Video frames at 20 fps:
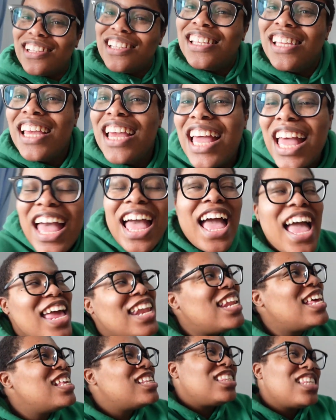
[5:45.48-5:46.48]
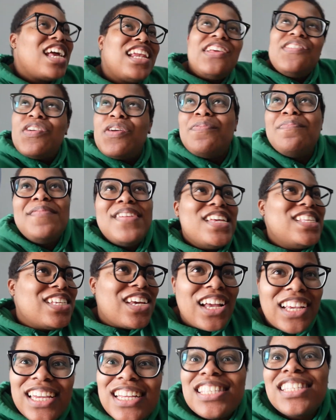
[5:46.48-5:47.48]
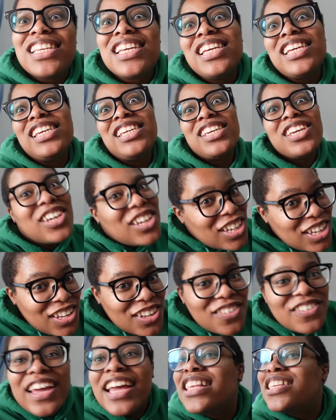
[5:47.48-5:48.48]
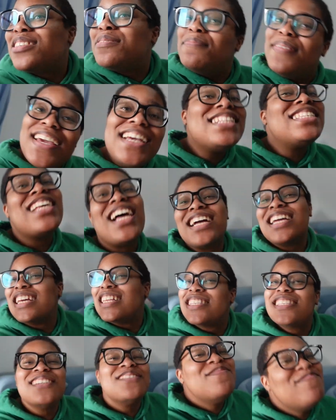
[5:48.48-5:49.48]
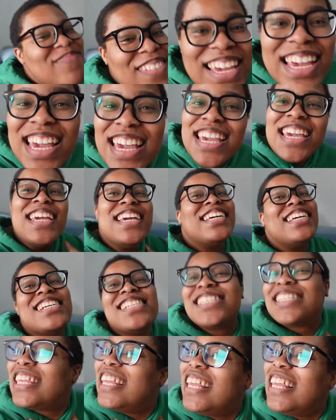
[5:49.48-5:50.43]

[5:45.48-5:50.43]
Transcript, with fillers: and it's not even me talking to you it's me talking to me because